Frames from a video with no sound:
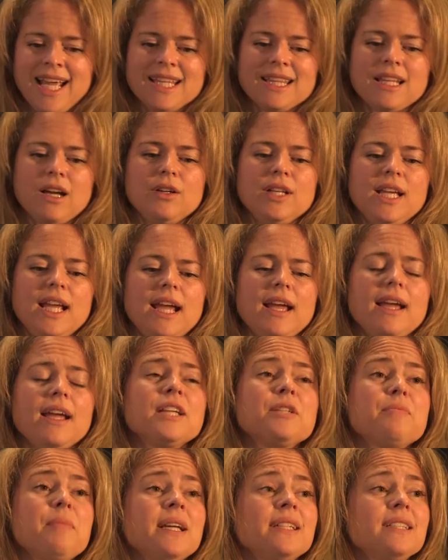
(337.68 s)
Now, the
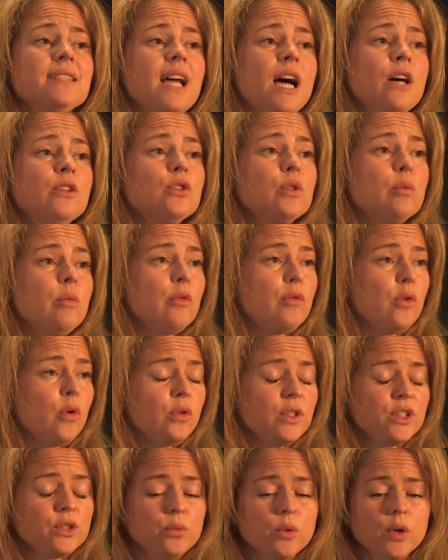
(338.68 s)
expected outcome of
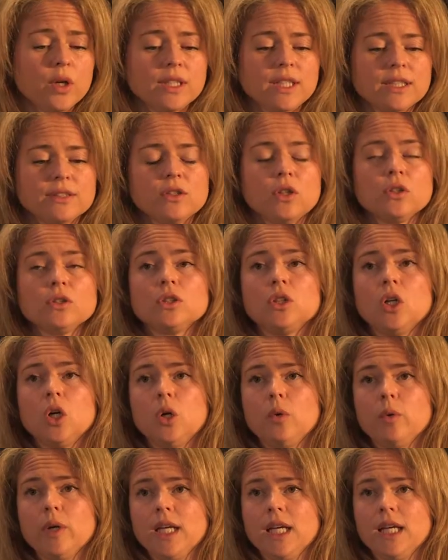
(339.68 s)
all this work that's
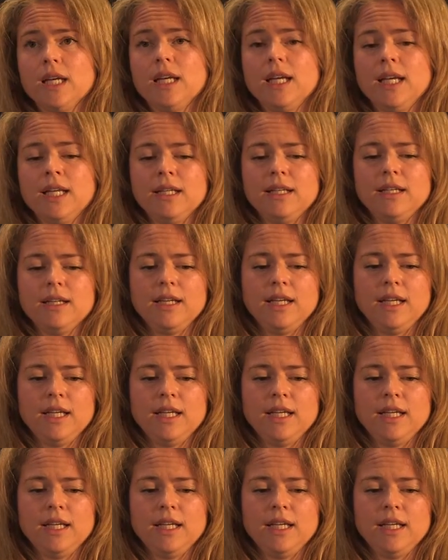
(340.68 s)
ongoing in the